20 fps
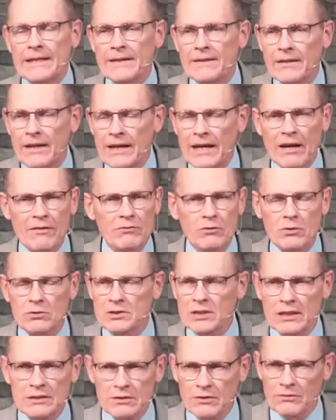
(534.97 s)
they have no
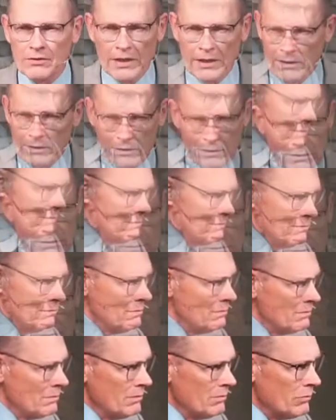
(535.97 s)
sense of guilt
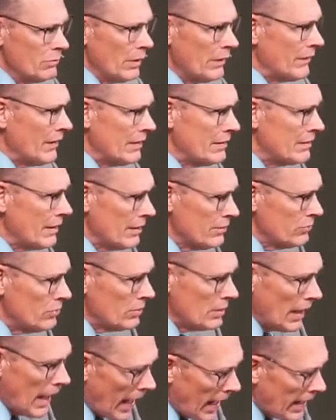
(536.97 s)
when they tell you
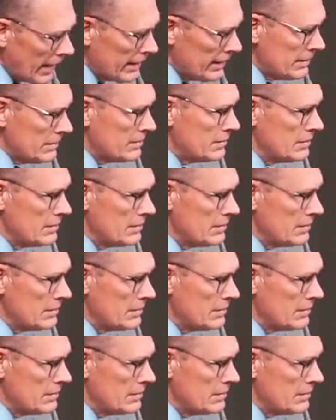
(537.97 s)
lies.